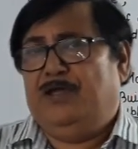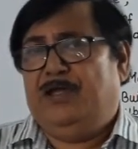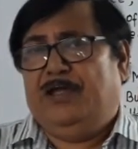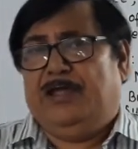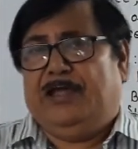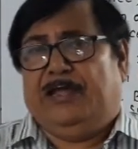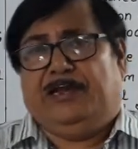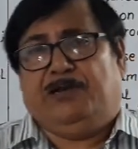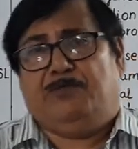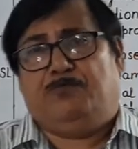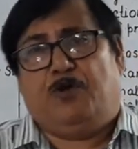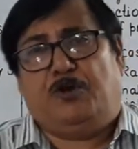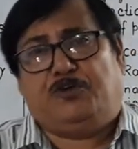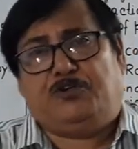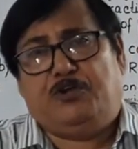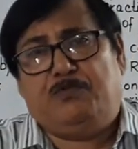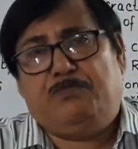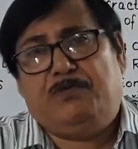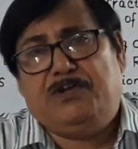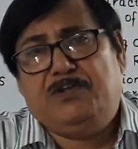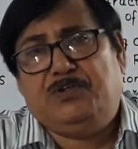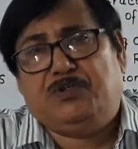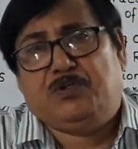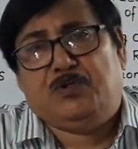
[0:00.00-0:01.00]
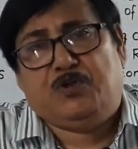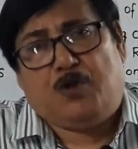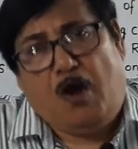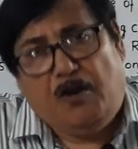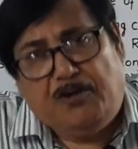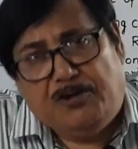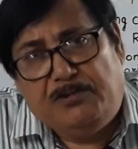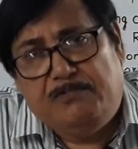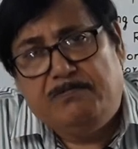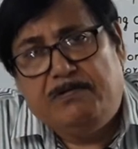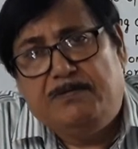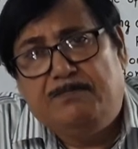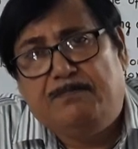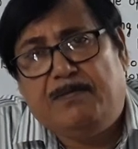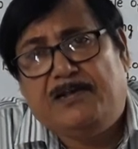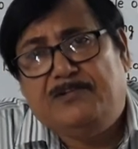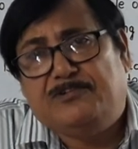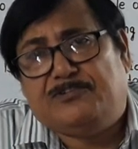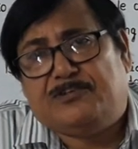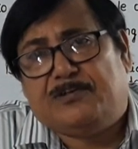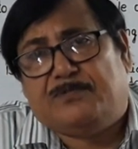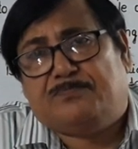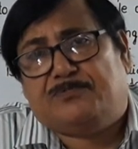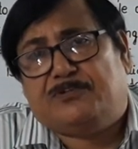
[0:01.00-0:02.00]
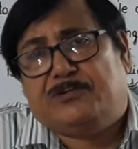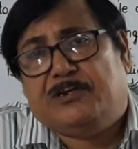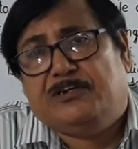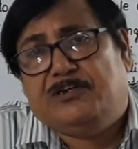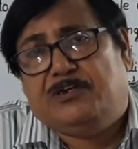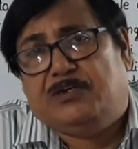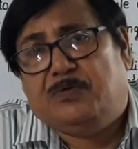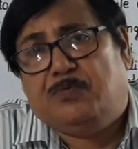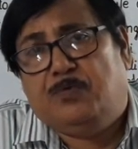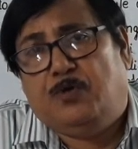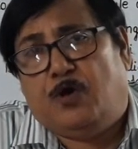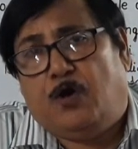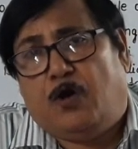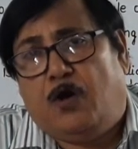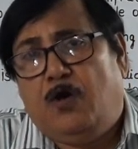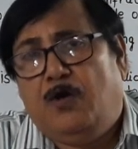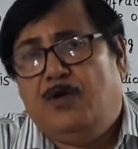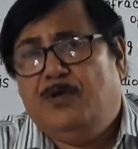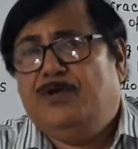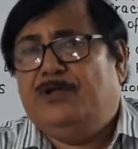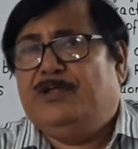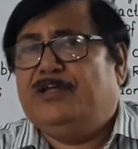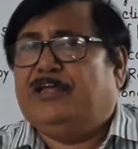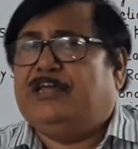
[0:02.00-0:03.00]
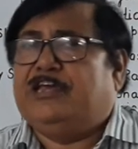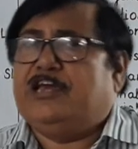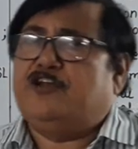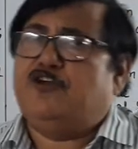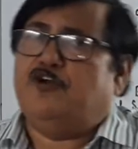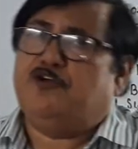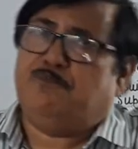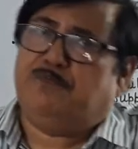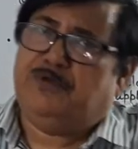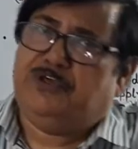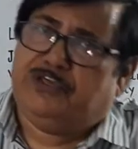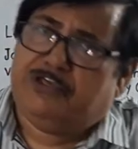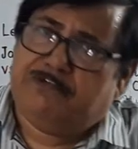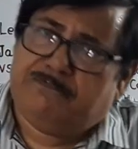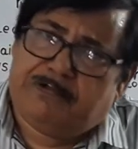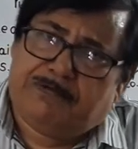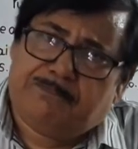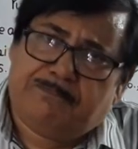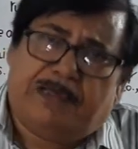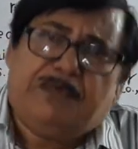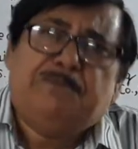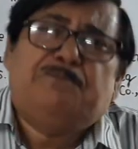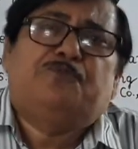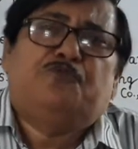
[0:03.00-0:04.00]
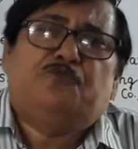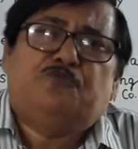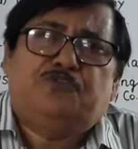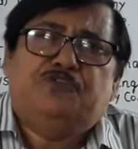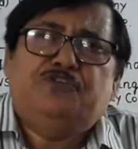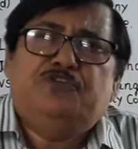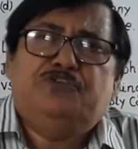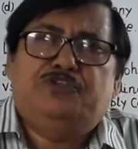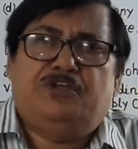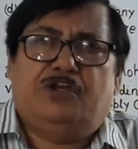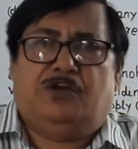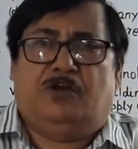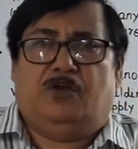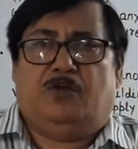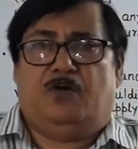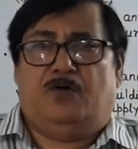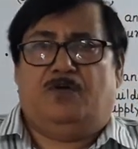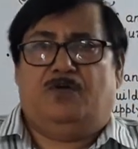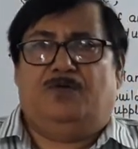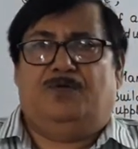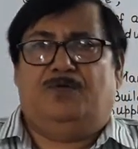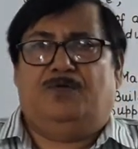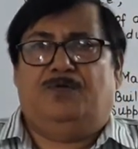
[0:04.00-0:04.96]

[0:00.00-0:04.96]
And whatever is not given by substantive law cannot be given by procedural law.